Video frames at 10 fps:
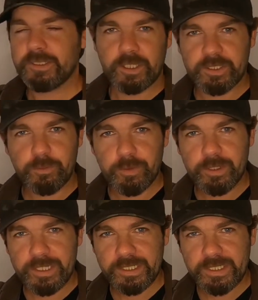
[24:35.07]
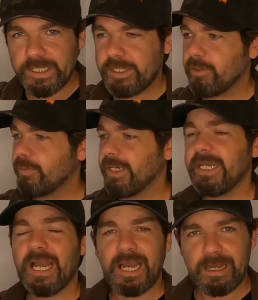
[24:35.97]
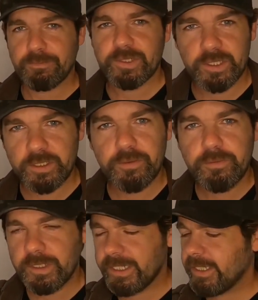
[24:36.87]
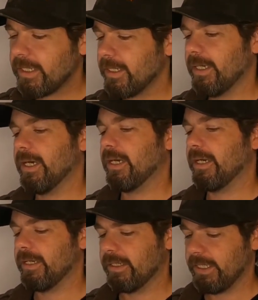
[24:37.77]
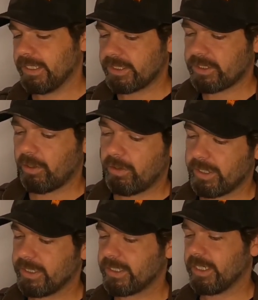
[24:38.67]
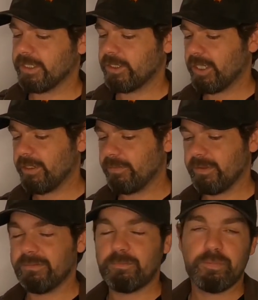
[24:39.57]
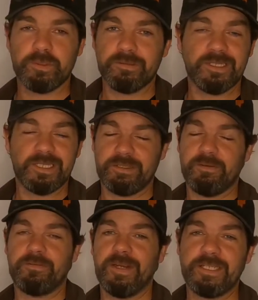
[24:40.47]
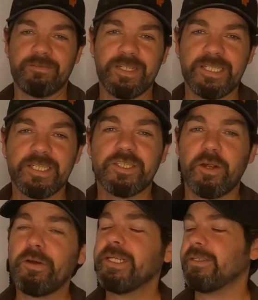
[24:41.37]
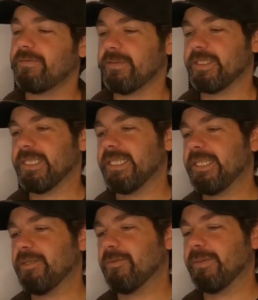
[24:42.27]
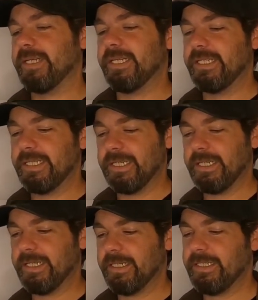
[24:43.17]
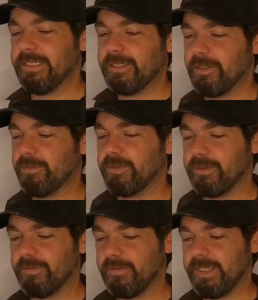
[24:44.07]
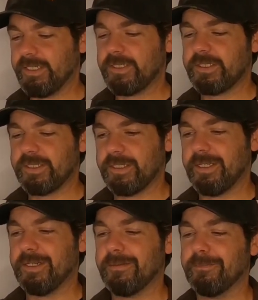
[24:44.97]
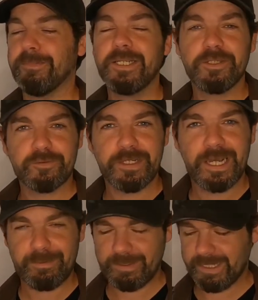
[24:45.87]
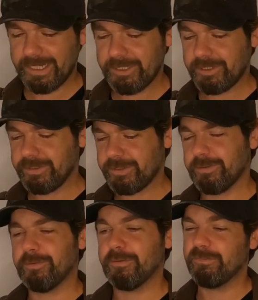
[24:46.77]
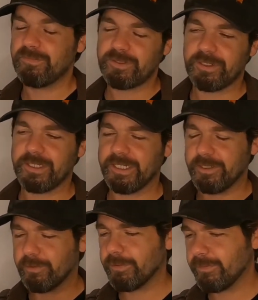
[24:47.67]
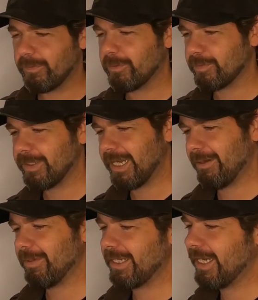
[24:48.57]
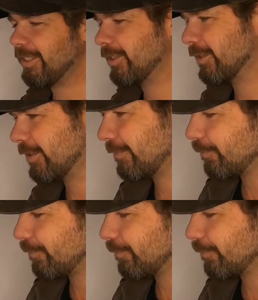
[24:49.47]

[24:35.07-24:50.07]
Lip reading: Does it work in CQB? Absolutely. Its size and shape, it was effectively designed for CQB in terms of its military applications, or certainly law enforcement applications.